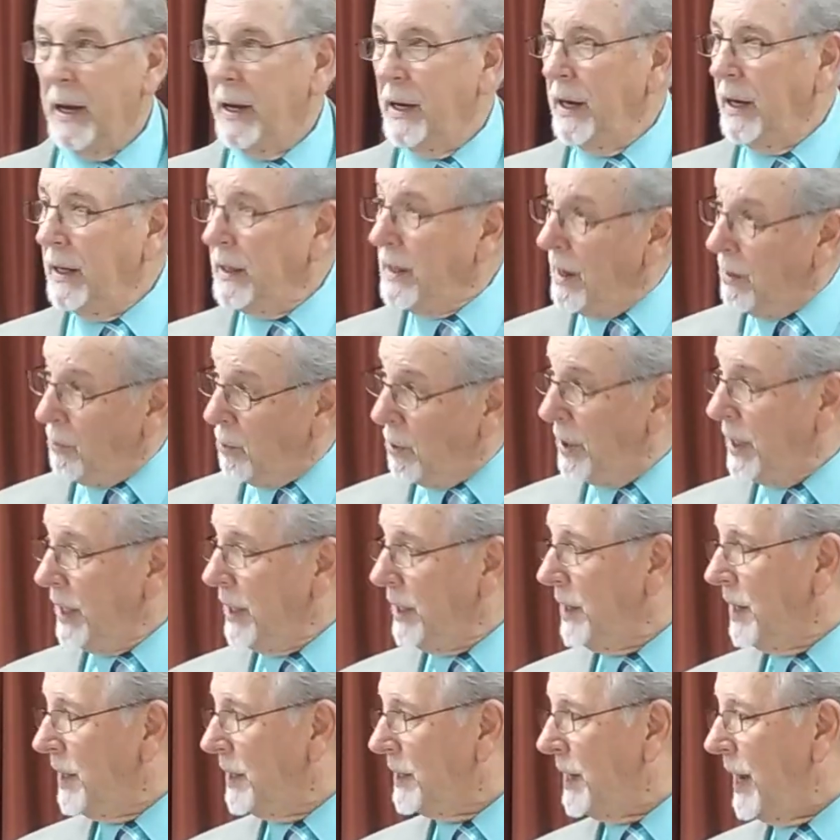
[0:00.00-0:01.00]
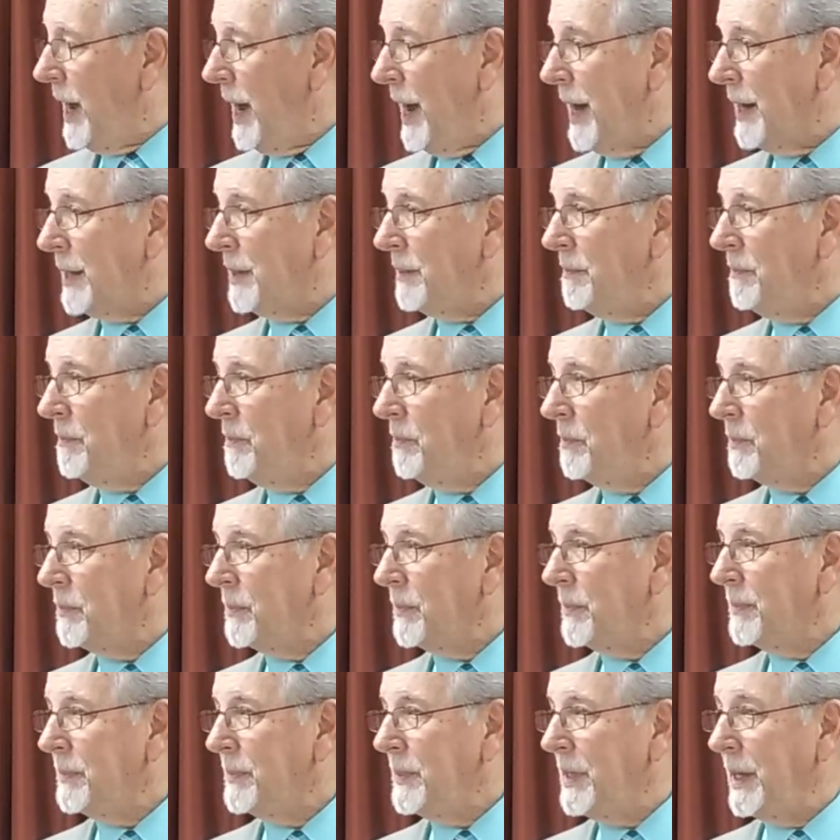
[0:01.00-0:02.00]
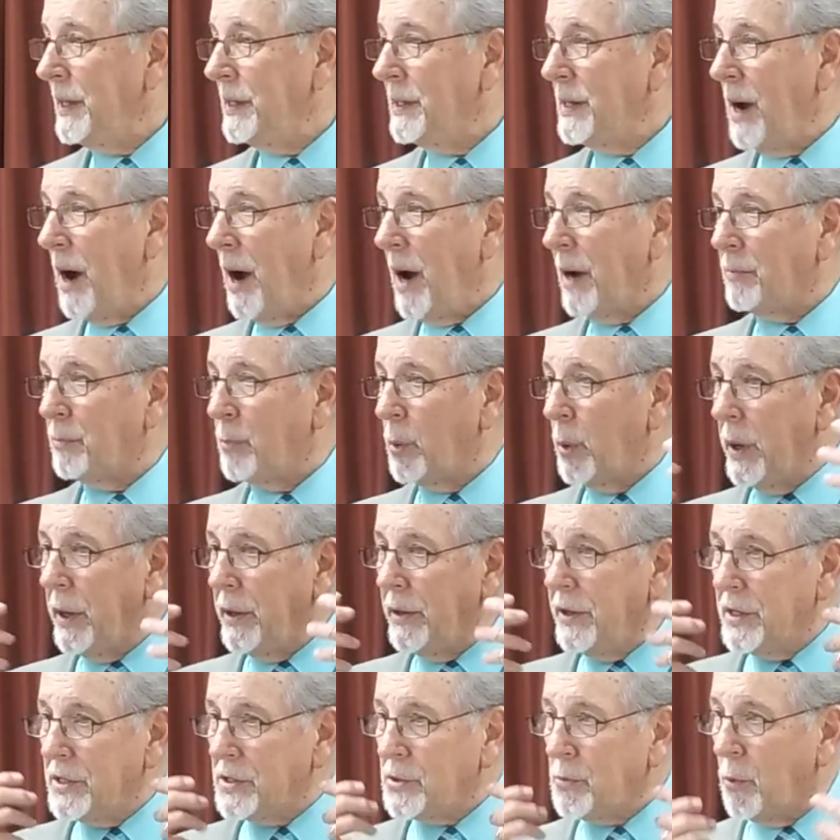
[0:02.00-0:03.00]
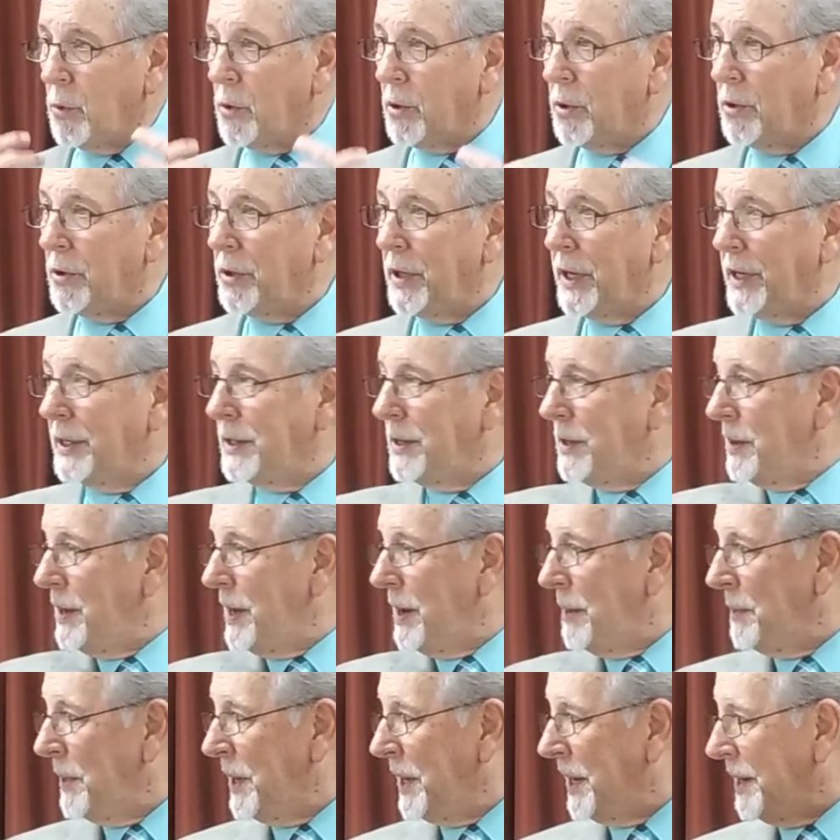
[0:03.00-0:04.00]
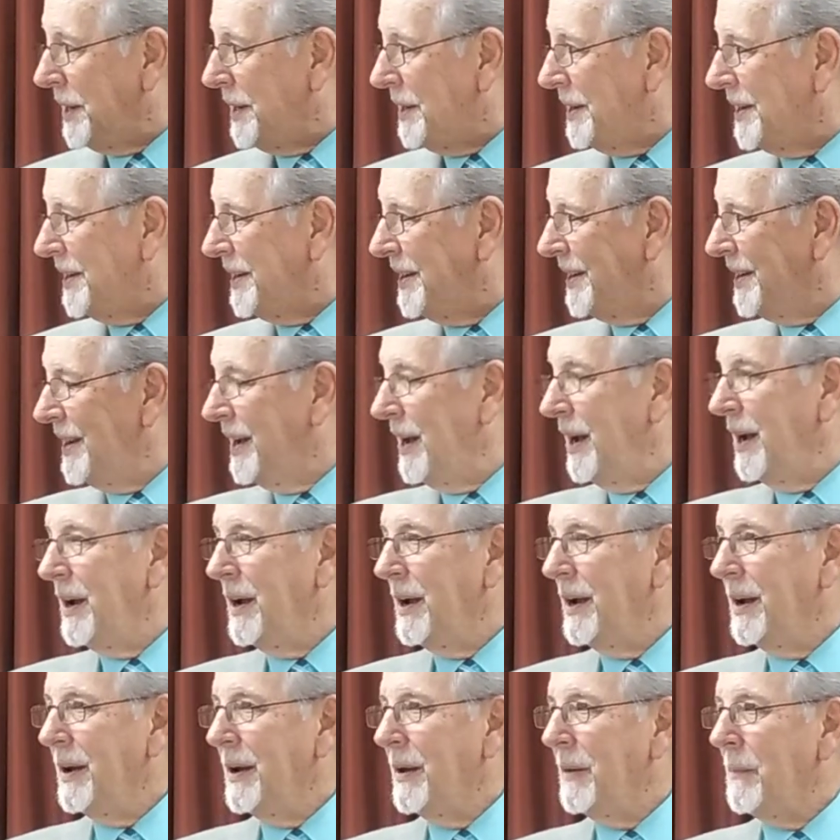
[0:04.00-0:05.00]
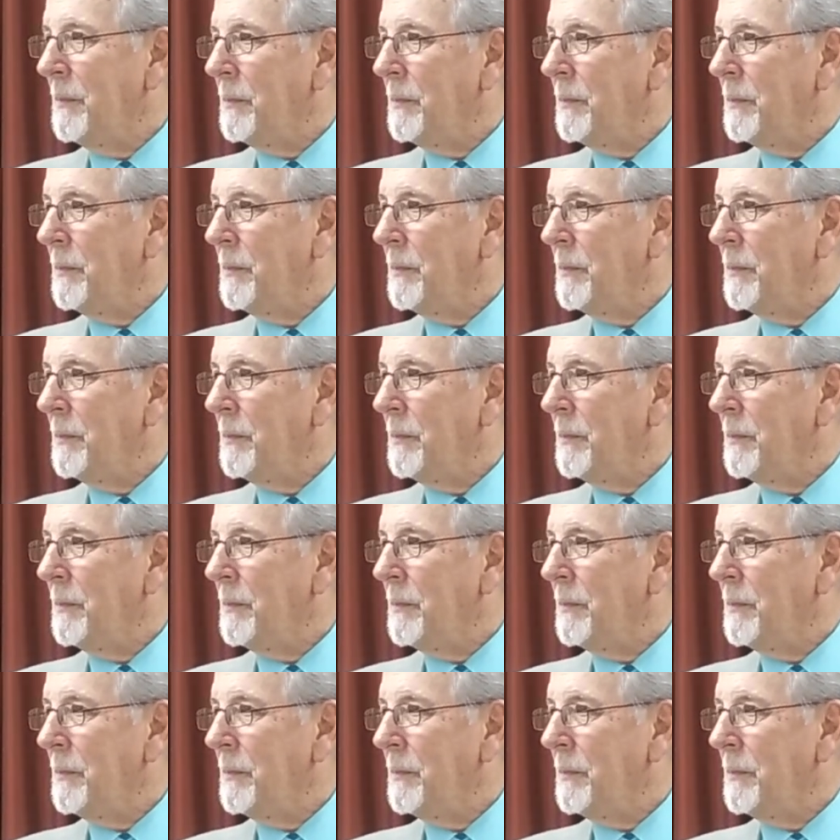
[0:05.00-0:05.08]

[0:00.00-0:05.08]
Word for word: Isn't that what he did to Adam? Didn't God breathe His word into that man?